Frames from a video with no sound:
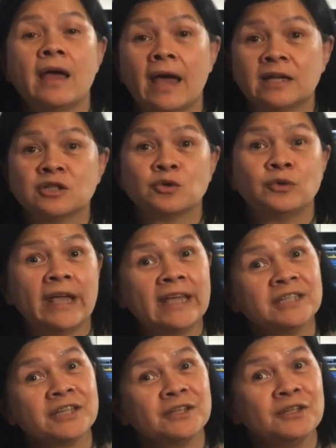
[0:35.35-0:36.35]
and
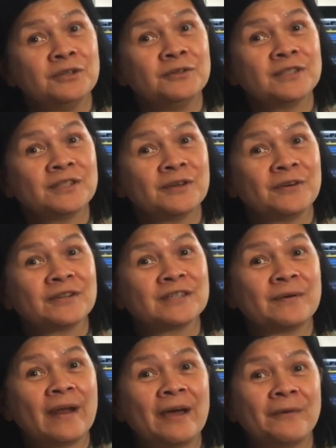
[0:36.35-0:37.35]
creating new songs
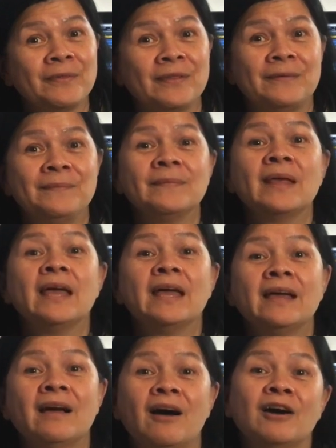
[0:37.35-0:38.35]
around them
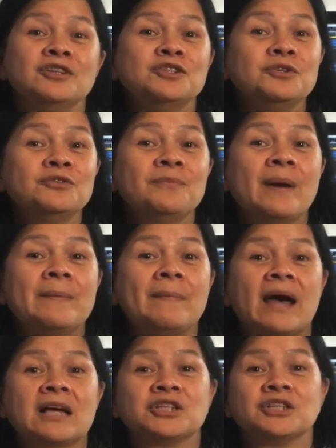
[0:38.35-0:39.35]
are two of my
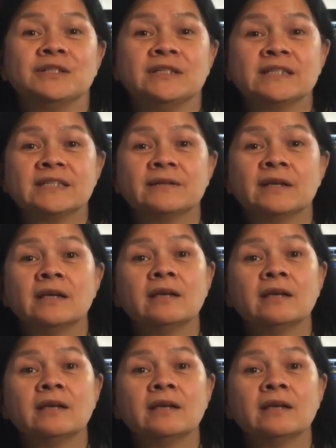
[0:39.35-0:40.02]
passions,